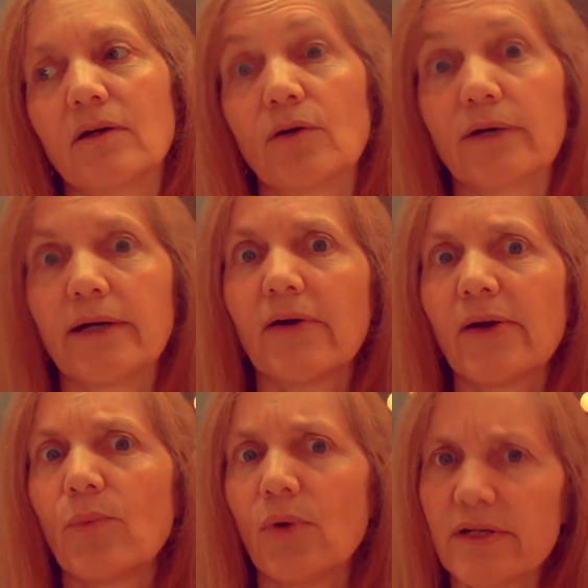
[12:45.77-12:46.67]
or how I
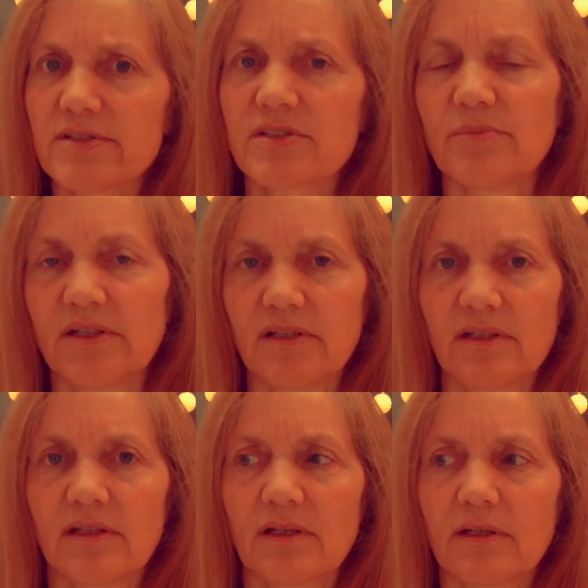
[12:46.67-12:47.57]
want to
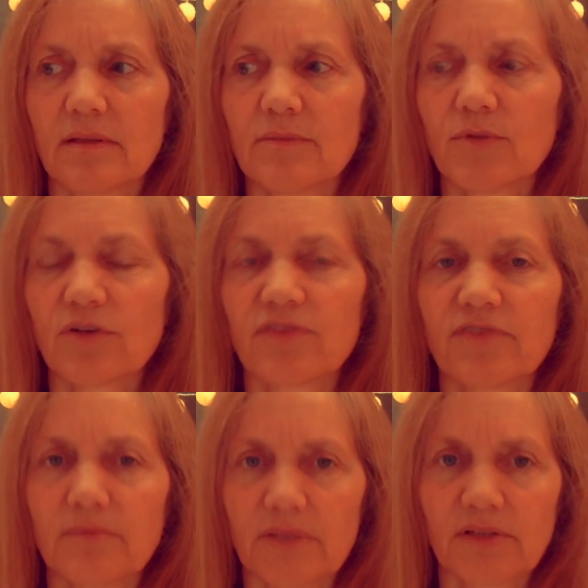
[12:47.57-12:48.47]
be more
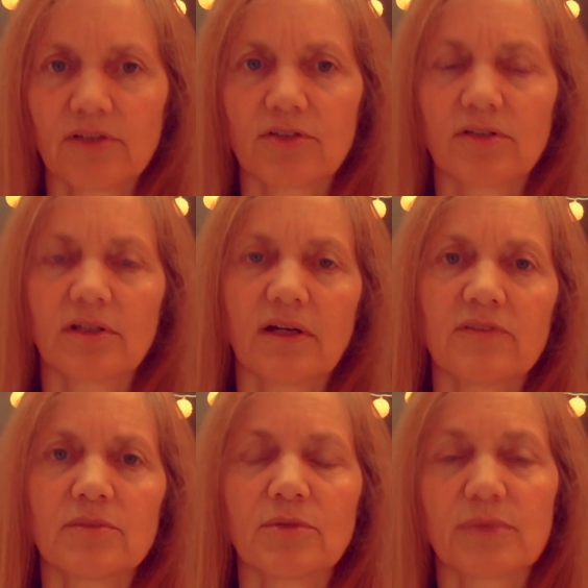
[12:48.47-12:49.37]
familiar and
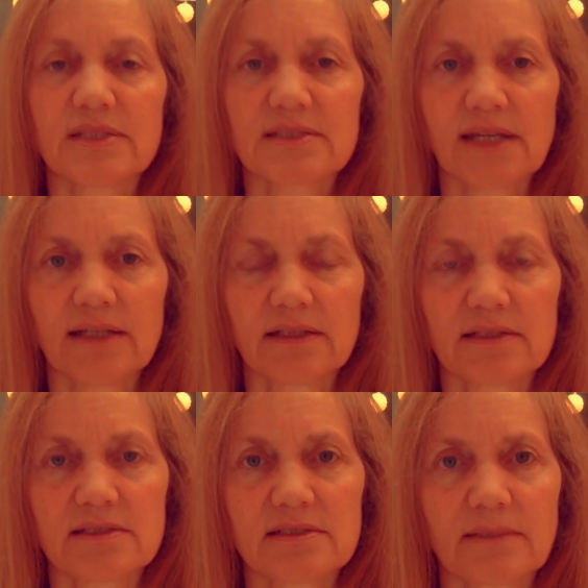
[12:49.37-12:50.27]
comfortable with
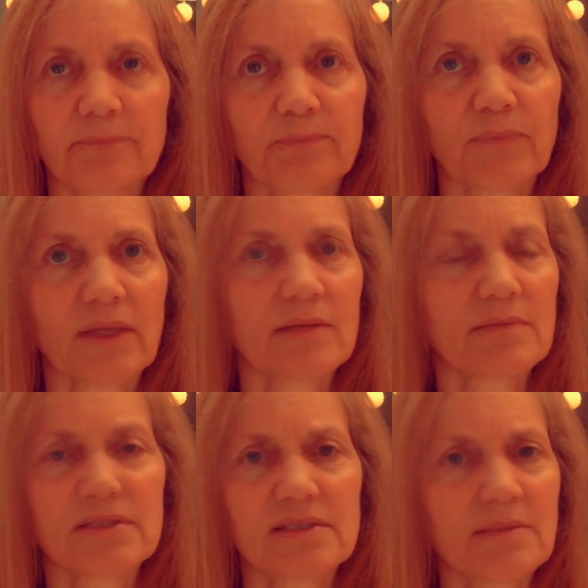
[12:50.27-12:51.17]
silence,
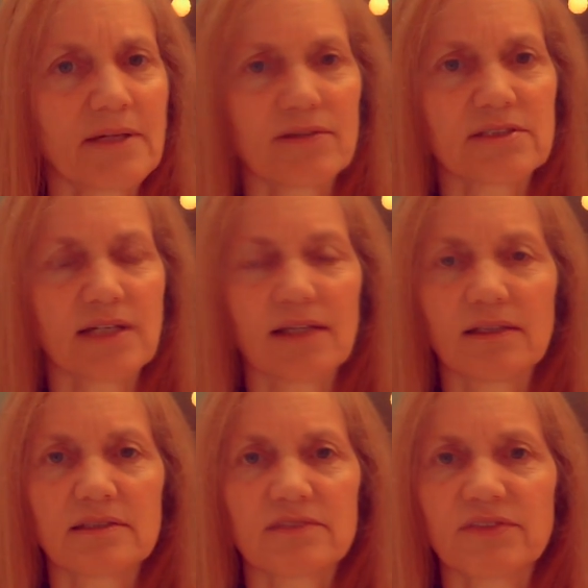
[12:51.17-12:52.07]
but somehow
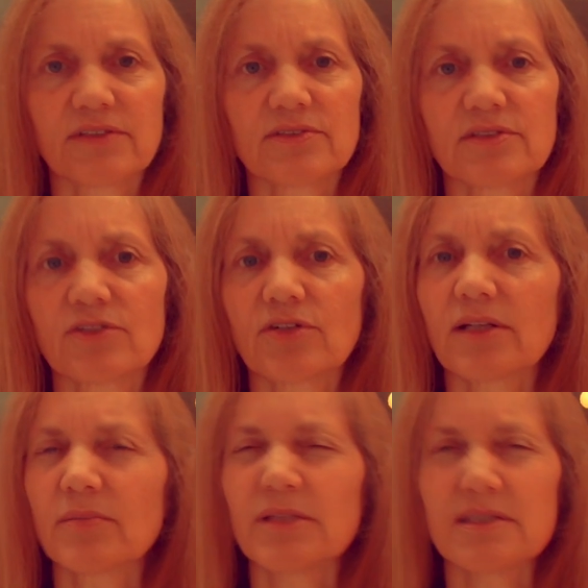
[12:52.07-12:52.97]
silence feels
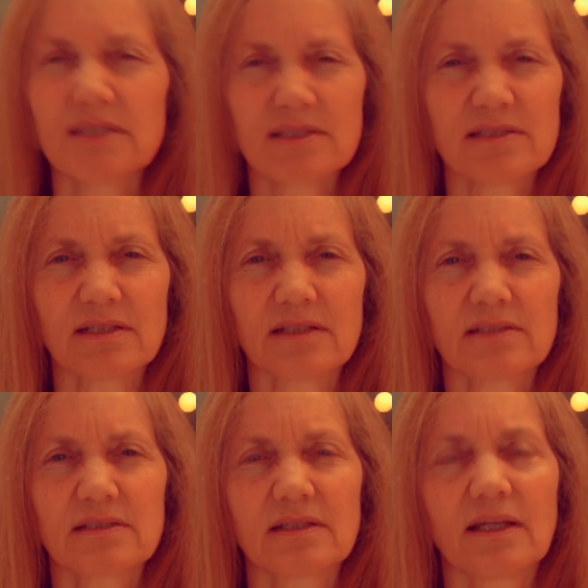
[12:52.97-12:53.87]
incredibly
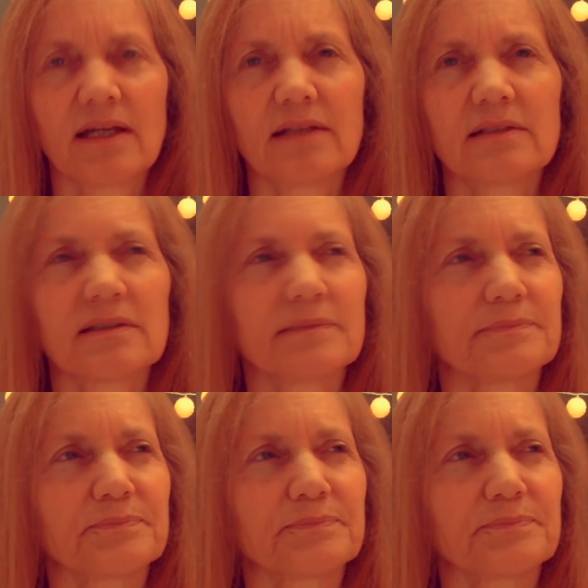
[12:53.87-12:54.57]
distant and